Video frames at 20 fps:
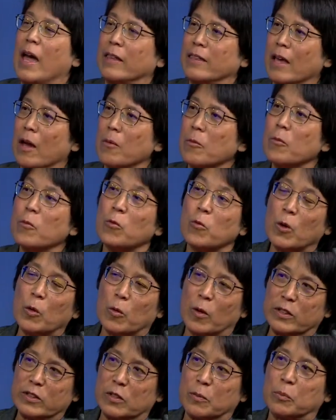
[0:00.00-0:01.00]
and then we
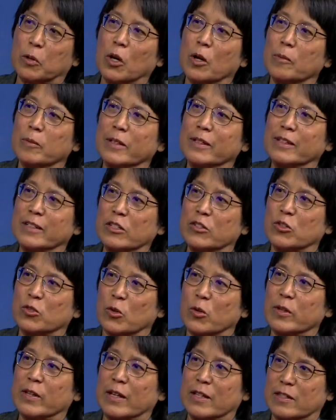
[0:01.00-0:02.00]
want to permanently
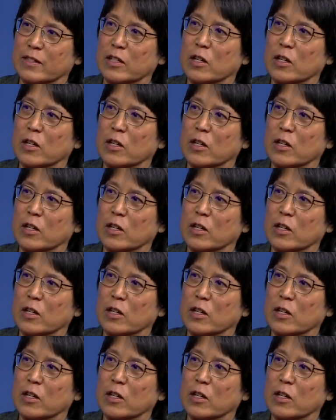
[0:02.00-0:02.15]
store that